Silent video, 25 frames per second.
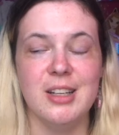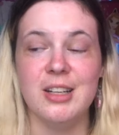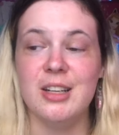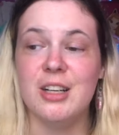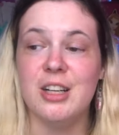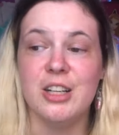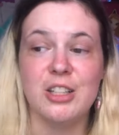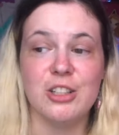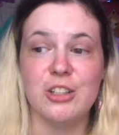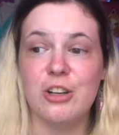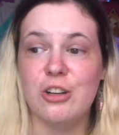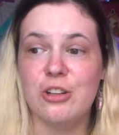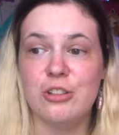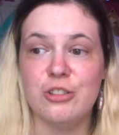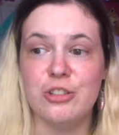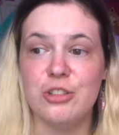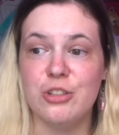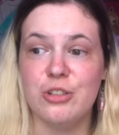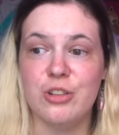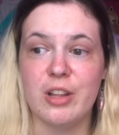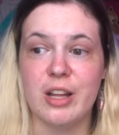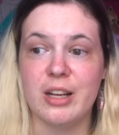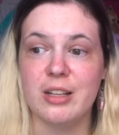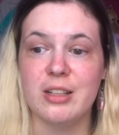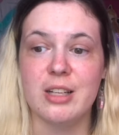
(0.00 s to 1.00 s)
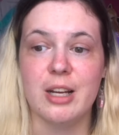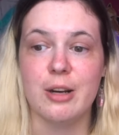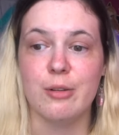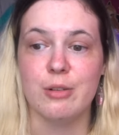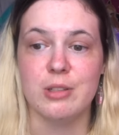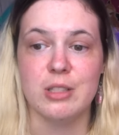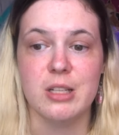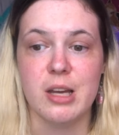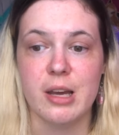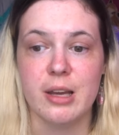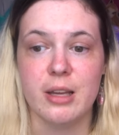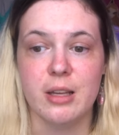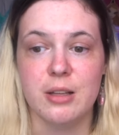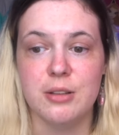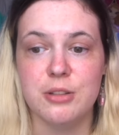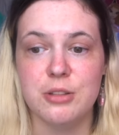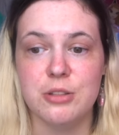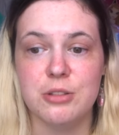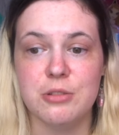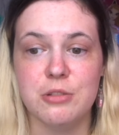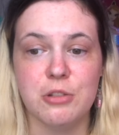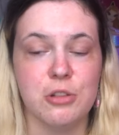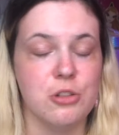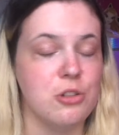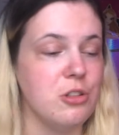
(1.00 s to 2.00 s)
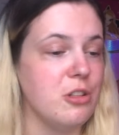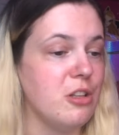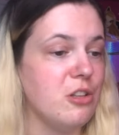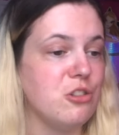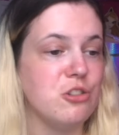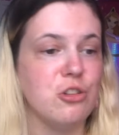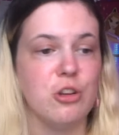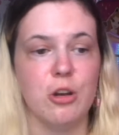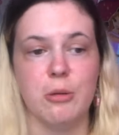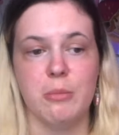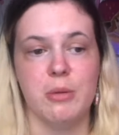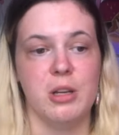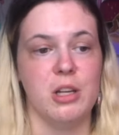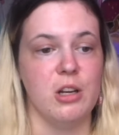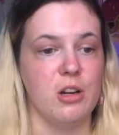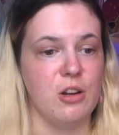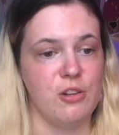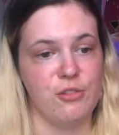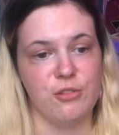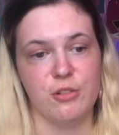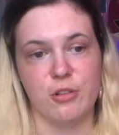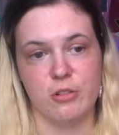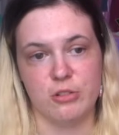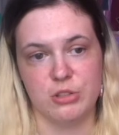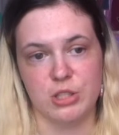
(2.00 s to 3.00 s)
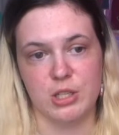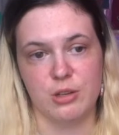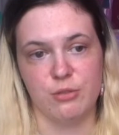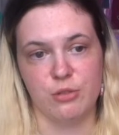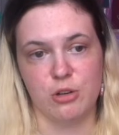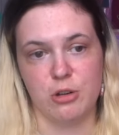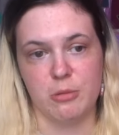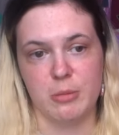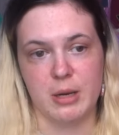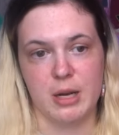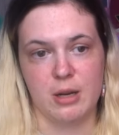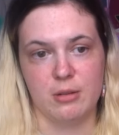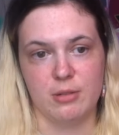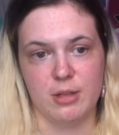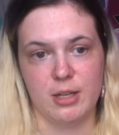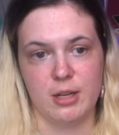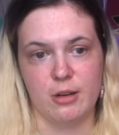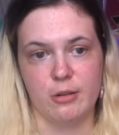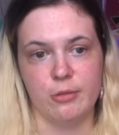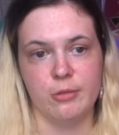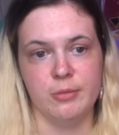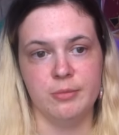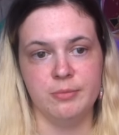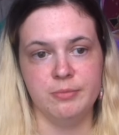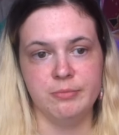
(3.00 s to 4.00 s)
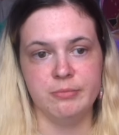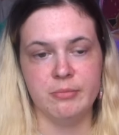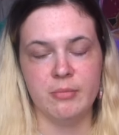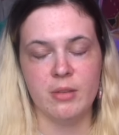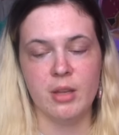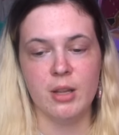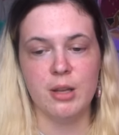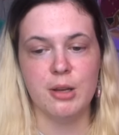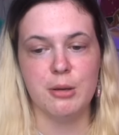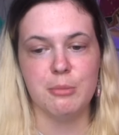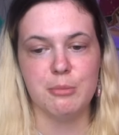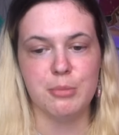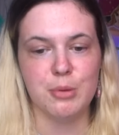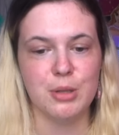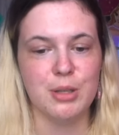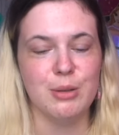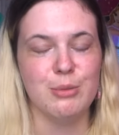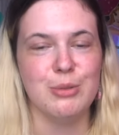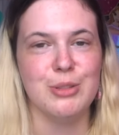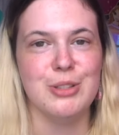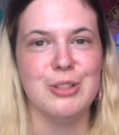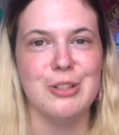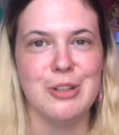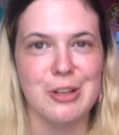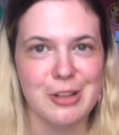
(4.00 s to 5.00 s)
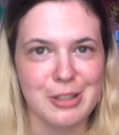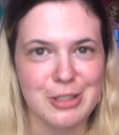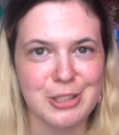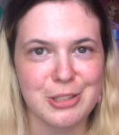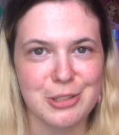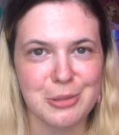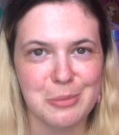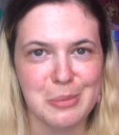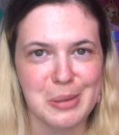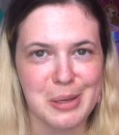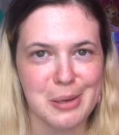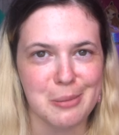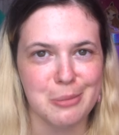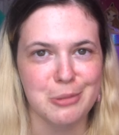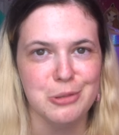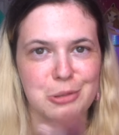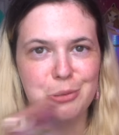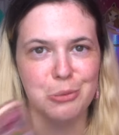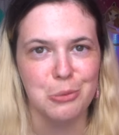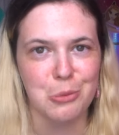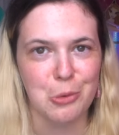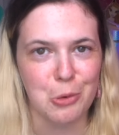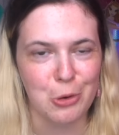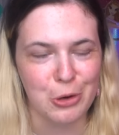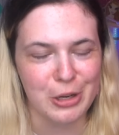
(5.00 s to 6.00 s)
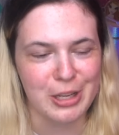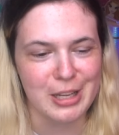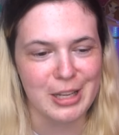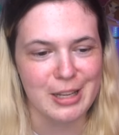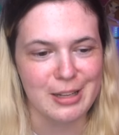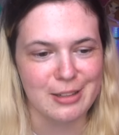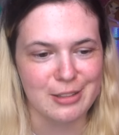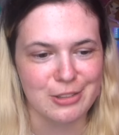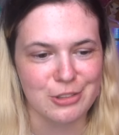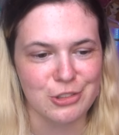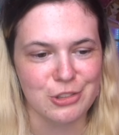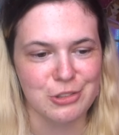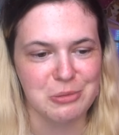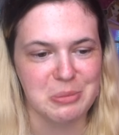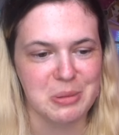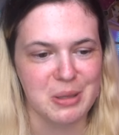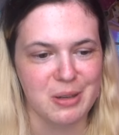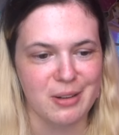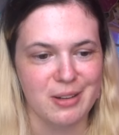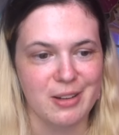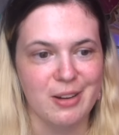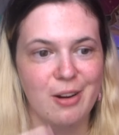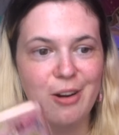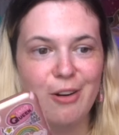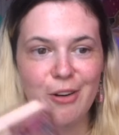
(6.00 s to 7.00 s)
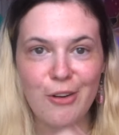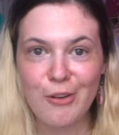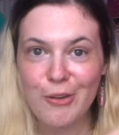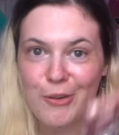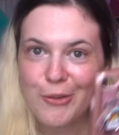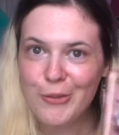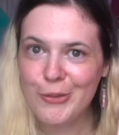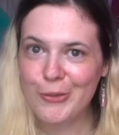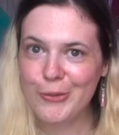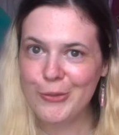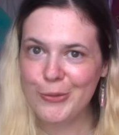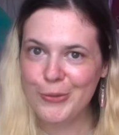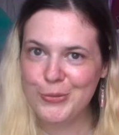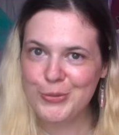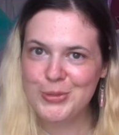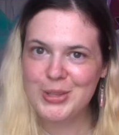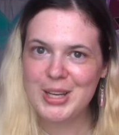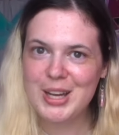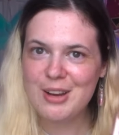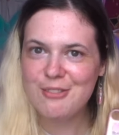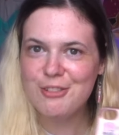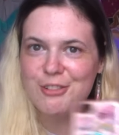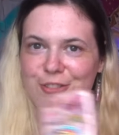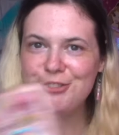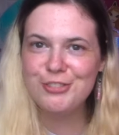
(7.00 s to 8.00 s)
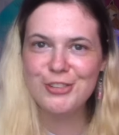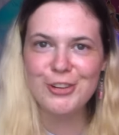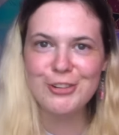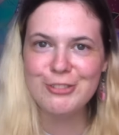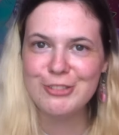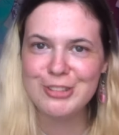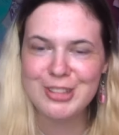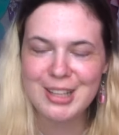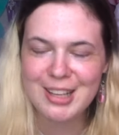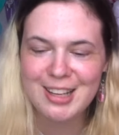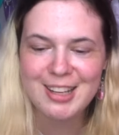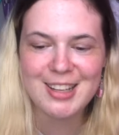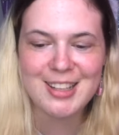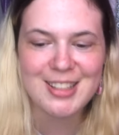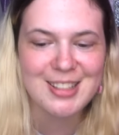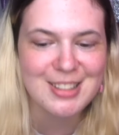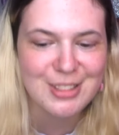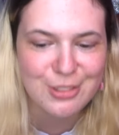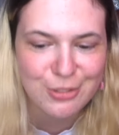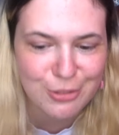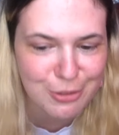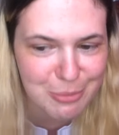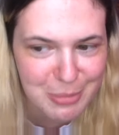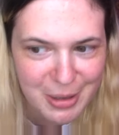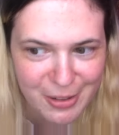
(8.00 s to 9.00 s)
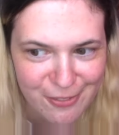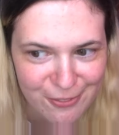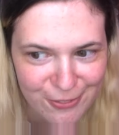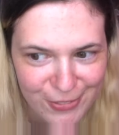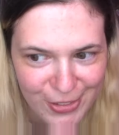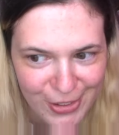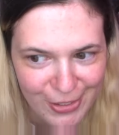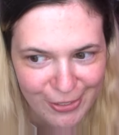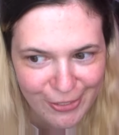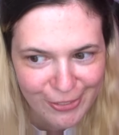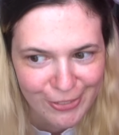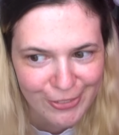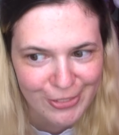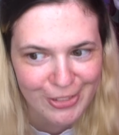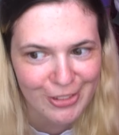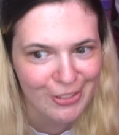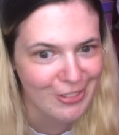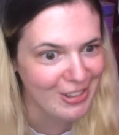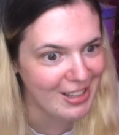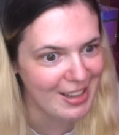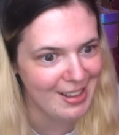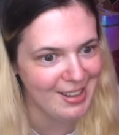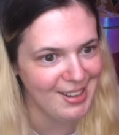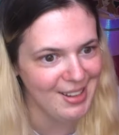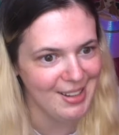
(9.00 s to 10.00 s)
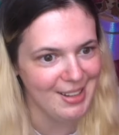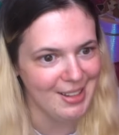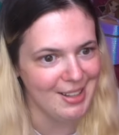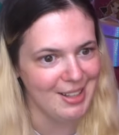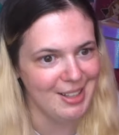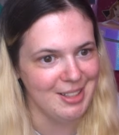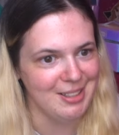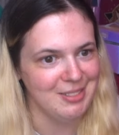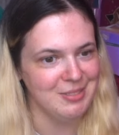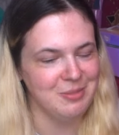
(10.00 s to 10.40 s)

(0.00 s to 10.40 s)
I can't do that nowadays because there's so many iPhones that have come out now, but it was nice to be able to walk in and just be like, oh, they have a phone case for my phone, I'll get it.